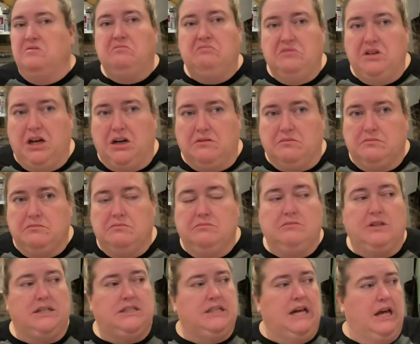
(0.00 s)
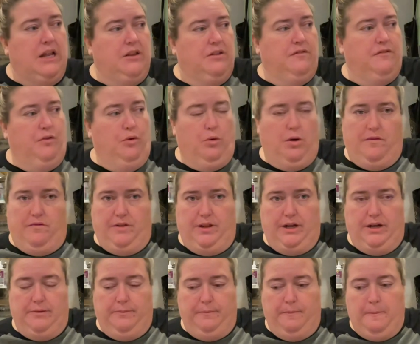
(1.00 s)
No. They sat on the floor over
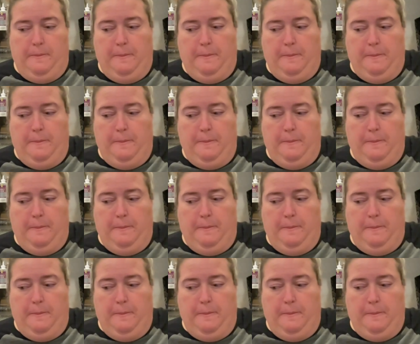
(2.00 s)
there.